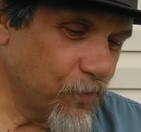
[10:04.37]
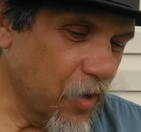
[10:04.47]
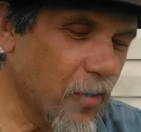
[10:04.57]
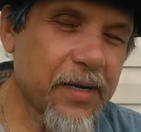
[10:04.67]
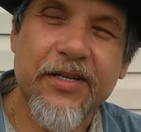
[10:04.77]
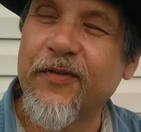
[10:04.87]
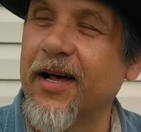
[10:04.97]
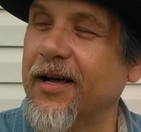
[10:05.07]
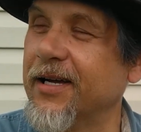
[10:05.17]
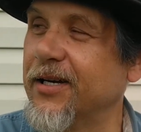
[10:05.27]
Or this
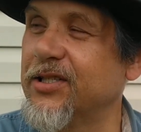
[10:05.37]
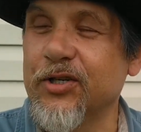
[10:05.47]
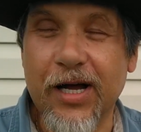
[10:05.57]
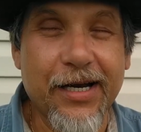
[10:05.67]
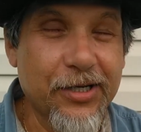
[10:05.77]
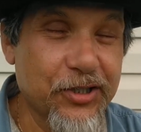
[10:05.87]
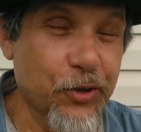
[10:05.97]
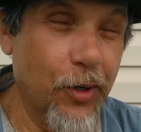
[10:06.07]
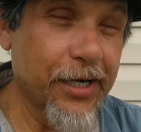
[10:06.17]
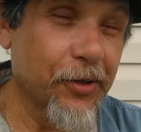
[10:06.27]
fella, he's trying to
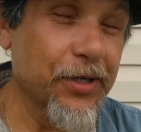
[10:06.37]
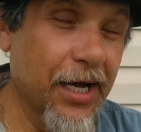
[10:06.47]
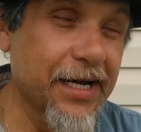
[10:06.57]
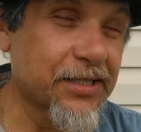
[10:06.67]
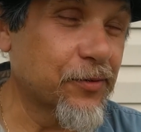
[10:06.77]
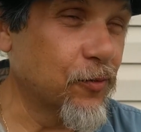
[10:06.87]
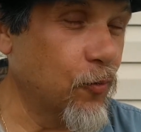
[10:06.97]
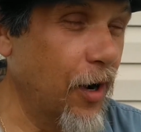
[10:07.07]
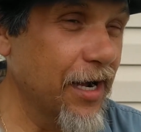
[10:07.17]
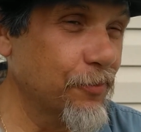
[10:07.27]
enjoy a nice,
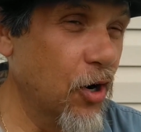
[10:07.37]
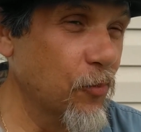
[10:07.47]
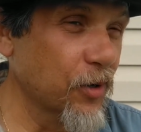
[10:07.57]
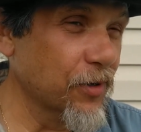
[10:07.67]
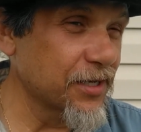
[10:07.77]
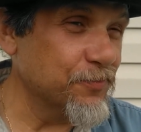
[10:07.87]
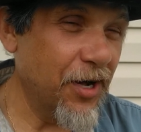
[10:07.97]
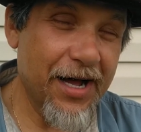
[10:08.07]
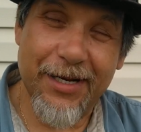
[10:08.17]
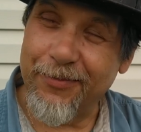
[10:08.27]
quiet moment with his
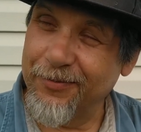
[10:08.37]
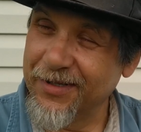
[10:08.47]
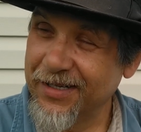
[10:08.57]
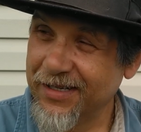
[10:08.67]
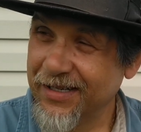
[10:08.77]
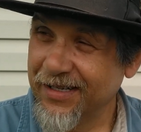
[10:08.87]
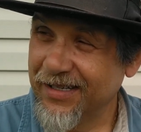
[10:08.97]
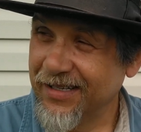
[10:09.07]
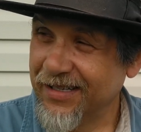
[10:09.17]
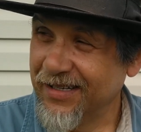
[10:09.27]
pipe.
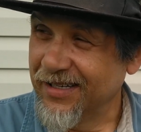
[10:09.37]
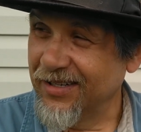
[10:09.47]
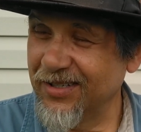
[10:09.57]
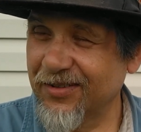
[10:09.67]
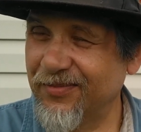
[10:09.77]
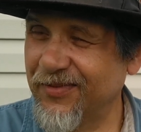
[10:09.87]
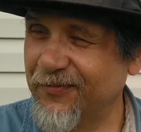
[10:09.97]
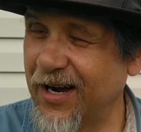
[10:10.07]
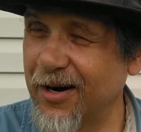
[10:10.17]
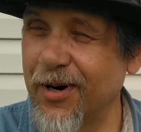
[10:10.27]
Look,
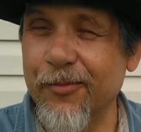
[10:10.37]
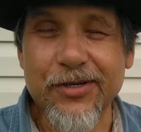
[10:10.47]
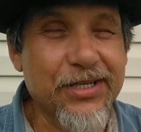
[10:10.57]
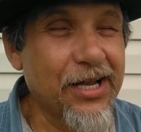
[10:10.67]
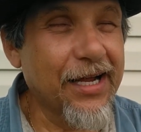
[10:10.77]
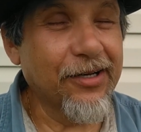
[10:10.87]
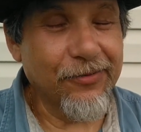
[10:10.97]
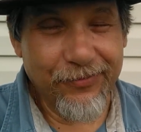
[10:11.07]
if I remember, it was like